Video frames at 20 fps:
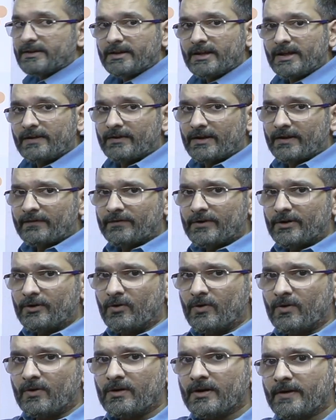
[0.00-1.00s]
Even if
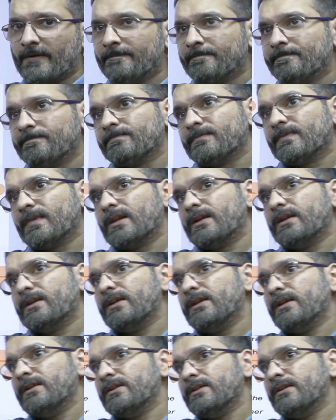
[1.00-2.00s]
no
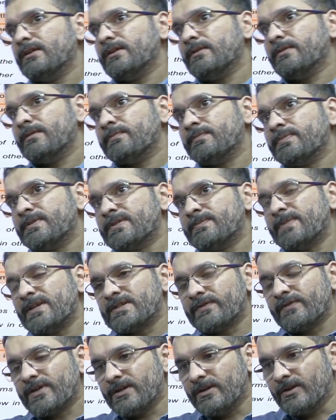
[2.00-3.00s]

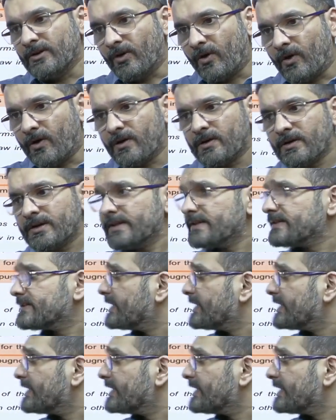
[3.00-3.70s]
specific law is